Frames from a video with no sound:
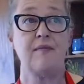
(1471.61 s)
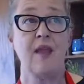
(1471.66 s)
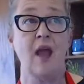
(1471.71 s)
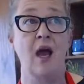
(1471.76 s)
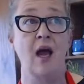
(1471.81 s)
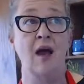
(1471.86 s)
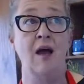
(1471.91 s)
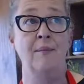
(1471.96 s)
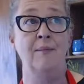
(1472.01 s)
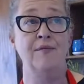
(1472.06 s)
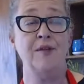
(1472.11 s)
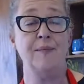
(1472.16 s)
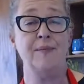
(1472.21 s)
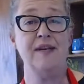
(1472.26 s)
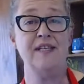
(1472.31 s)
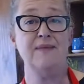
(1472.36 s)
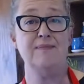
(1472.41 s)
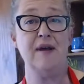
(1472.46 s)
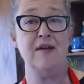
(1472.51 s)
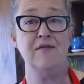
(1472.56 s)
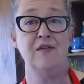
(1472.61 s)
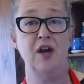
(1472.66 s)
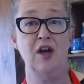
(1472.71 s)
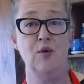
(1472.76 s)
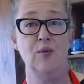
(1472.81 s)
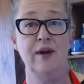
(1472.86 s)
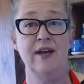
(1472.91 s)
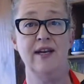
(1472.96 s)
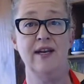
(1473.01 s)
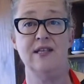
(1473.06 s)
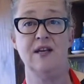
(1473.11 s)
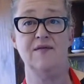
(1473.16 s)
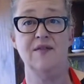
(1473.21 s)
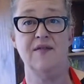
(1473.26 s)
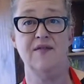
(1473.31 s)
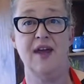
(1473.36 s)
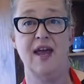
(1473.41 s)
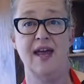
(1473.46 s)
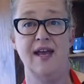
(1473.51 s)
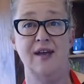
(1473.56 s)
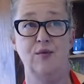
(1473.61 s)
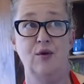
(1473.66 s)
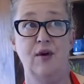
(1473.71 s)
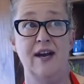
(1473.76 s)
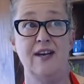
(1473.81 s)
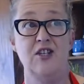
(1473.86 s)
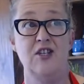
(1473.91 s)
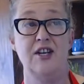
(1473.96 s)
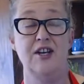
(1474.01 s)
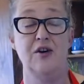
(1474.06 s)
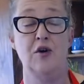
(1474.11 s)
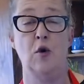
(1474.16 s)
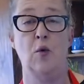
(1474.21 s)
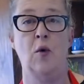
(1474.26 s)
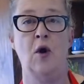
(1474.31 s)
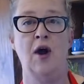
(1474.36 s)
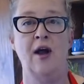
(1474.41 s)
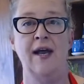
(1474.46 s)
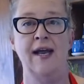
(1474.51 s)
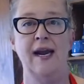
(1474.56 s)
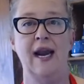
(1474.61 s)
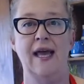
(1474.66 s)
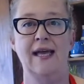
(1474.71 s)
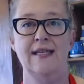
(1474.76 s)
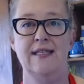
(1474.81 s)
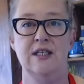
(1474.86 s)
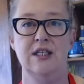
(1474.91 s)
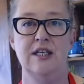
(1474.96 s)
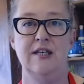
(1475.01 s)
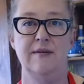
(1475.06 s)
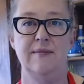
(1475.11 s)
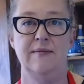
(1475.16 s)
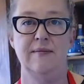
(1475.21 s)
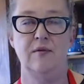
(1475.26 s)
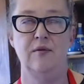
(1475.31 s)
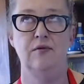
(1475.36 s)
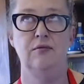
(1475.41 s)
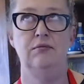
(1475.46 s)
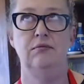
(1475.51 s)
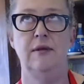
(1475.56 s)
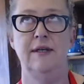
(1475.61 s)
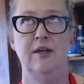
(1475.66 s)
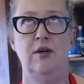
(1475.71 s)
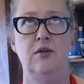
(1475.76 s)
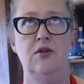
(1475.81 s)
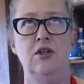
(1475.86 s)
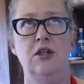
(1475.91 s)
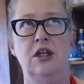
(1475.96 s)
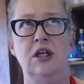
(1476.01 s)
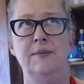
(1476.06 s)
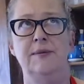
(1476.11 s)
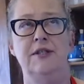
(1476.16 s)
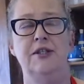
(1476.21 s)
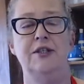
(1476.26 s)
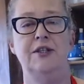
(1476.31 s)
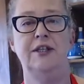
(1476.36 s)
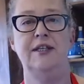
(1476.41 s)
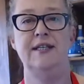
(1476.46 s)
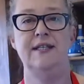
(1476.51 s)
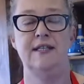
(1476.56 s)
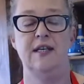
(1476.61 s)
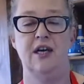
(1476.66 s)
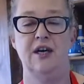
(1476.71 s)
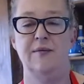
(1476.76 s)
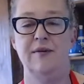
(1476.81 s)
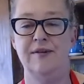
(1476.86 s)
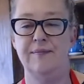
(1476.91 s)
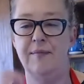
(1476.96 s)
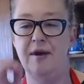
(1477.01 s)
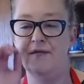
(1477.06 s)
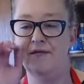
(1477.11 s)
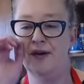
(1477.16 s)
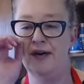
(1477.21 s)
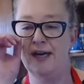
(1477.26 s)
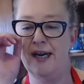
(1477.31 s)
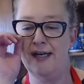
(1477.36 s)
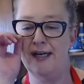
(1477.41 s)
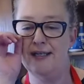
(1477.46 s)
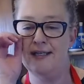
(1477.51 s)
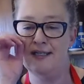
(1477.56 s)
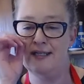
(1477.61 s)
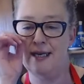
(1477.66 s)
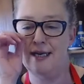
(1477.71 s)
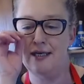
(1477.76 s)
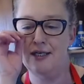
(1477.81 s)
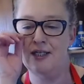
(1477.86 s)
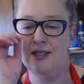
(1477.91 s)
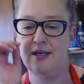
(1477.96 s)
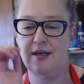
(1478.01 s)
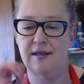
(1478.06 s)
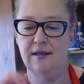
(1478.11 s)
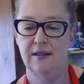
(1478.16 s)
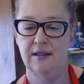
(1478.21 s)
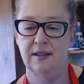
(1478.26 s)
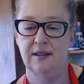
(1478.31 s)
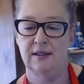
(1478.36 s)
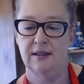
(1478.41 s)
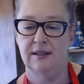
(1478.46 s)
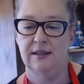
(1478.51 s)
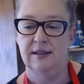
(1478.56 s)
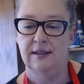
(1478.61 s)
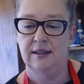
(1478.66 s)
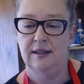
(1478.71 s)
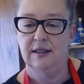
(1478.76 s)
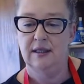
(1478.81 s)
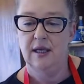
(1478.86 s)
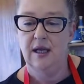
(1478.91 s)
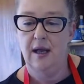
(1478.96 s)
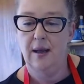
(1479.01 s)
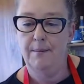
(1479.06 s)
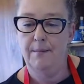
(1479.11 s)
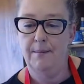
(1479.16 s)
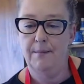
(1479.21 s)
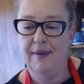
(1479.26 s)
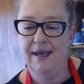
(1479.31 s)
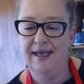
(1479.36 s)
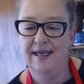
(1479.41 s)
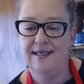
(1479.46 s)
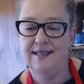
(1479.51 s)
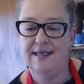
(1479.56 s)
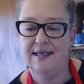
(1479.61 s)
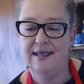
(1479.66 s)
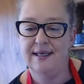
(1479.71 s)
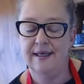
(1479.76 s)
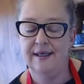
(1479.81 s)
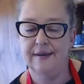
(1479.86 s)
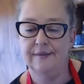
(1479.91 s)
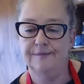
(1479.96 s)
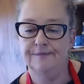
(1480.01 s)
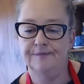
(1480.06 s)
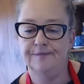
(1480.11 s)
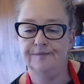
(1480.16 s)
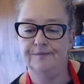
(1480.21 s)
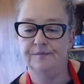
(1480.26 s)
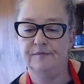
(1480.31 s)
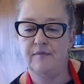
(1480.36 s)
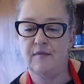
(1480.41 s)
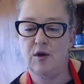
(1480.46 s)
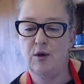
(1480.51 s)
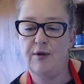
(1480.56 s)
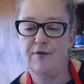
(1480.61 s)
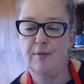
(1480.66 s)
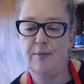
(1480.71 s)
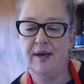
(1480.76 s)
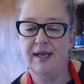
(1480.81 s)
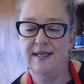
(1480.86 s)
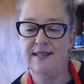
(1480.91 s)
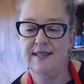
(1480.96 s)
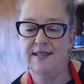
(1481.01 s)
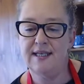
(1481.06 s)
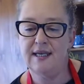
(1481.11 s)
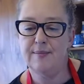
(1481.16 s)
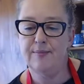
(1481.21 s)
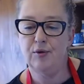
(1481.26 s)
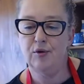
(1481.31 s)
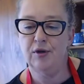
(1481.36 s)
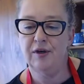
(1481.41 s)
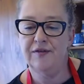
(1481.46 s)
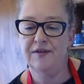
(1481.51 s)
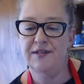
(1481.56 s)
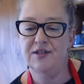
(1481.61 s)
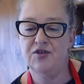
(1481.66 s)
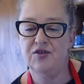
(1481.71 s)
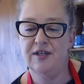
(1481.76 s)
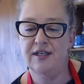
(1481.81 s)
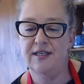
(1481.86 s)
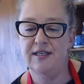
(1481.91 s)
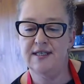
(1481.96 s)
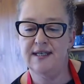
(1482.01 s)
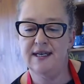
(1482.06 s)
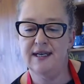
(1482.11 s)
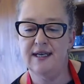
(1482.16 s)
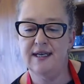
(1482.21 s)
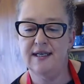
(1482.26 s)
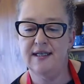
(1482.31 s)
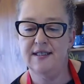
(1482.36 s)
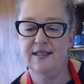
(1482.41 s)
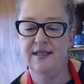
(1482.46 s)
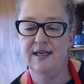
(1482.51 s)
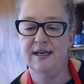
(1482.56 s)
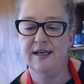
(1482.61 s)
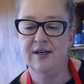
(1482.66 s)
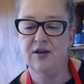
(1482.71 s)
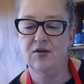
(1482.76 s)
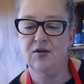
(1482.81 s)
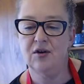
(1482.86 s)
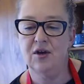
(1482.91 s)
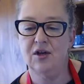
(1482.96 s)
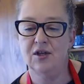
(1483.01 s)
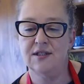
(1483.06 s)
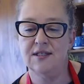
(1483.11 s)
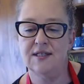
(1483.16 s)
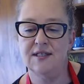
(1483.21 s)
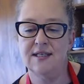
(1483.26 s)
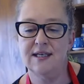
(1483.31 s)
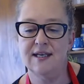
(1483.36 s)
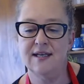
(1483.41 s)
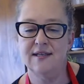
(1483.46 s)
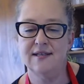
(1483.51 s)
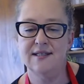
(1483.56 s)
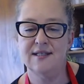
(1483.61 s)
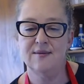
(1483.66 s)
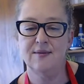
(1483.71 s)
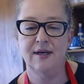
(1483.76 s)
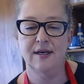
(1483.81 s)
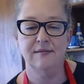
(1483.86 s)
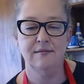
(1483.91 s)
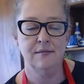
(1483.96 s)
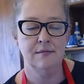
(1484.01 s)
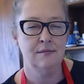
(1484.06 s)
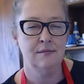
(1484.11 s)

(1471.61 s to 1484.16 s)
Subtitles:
The best buffalo wings I've ever had were actually in Hawaii last year, well, in October 2 years ago with my friend Anastasia. Amazing. You ever play stickball in the street as a kid, getting all hot, sticky and sweat?